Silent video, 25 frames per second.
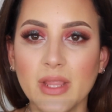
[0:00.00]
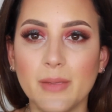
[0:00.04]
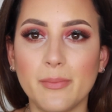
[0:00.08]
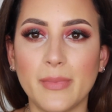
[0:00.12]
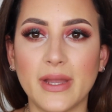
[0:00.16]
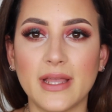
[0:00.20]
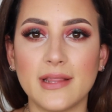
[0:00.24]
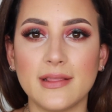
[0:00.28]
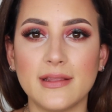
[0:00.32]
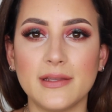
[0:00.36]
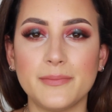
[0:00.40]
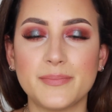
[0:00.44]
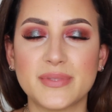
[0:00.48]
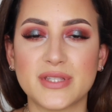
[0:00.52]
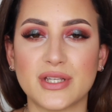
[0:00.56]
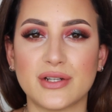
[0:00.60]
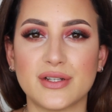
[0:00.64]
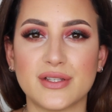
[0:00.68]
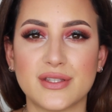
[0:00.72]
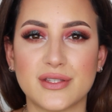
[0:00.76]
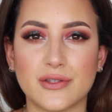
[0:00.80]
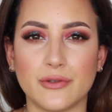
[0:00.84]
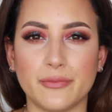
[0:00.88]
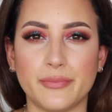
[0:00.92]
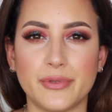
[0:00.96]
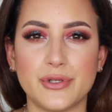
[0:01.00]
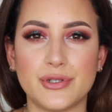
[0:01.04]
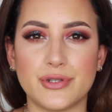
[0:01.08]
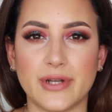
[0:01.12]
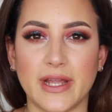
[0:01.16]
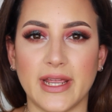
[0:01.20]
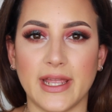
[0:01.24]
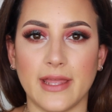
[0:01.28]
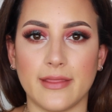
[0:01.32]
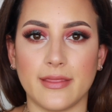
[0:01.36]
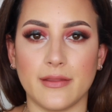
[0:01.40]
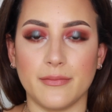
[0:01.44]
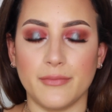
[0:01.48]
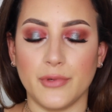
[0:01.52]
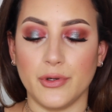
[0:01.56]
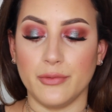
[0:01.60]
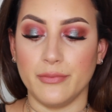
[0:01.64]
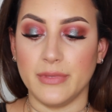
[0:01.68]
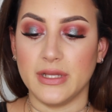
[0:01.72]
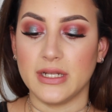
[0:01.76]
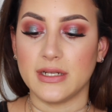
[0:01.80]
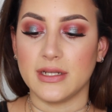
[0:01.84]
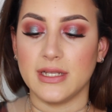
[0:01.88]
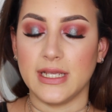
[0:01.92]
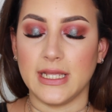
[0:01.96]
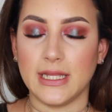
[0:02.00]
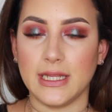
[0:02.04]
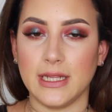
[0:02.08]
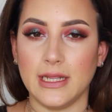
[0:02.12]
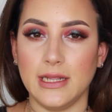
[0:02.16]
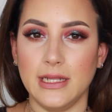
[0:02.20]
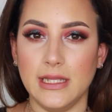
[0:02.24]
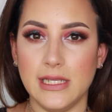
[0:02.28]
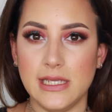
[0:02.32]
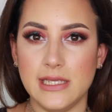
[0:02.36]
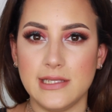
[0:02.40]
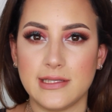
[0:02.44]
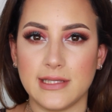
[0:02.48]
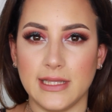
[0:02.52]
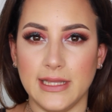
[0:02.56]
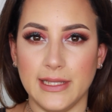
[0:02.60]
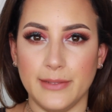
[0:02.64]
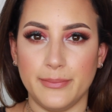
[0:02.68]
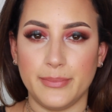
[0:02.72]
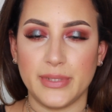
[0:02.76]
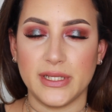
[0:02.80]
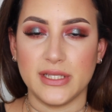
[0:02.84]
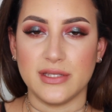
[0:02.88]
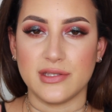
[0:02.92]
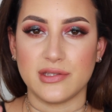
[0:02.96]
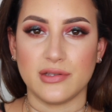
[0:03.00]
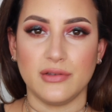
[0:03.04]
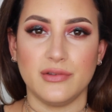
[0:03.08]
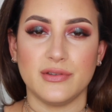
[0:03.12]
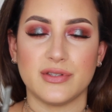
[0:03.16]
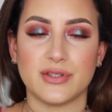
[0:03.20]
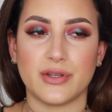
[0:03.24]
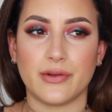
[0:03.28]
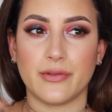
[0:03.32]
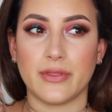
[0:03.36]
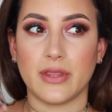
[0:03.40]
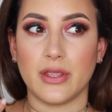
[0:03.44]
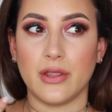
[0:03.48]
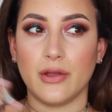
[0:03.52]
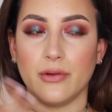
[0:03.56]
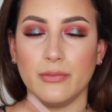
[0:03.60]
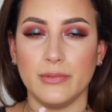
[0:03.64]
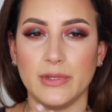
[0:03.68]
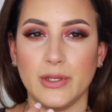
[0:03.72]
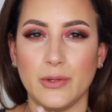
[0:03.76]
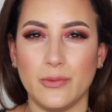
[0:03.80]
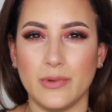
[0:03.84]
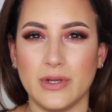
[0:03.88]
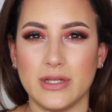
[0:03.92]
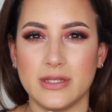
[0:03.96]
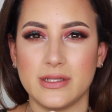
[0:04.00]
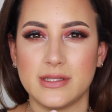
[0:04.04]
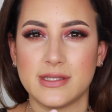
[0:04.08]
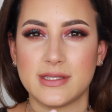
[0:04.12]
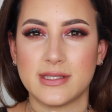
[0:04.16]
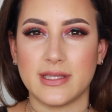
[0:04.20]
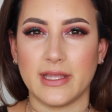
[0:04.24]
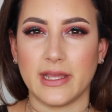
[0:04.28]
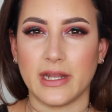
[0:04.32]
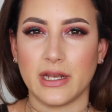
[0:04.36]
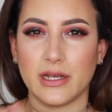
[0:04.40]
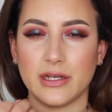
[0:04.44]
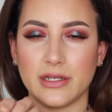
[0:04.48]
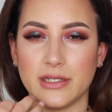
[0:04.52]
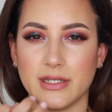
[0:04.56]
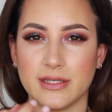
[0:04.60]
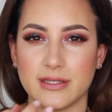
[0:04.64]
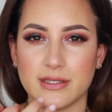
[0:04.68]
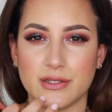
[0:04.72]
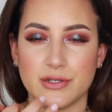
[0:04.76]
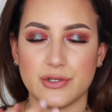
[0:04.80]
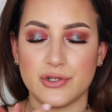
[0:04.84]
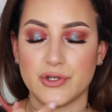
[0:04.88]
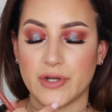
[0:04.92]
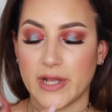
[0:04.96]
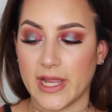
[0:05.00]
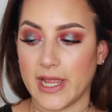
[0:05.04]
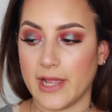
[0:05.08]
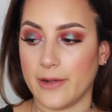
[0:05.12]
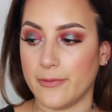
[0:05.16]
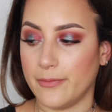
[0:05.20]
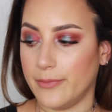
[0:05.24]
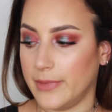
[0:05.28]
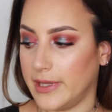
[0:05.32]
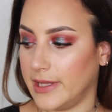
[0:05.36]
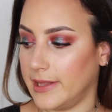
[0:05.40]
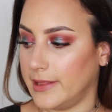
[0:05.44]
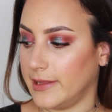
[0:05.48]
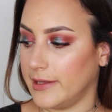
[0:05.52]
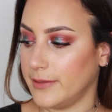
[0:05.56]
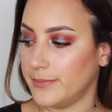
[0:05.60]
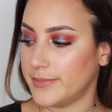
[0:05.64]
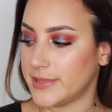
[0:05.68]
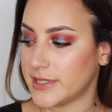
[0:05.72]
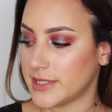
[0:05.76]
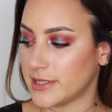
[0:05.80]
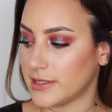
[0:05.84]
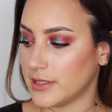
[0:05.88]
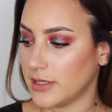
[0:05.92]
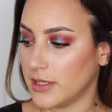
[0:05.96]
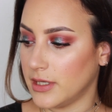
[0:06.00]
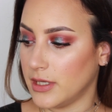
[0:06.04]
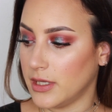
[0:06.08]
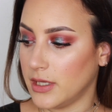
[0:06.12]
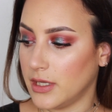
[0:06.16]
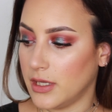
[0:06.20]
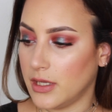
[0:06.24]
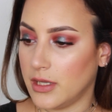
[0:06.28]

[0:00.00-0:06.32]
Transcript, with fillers: My lips are super dry at the moment and these lip pencils are the only ones that doesn't dry out my lips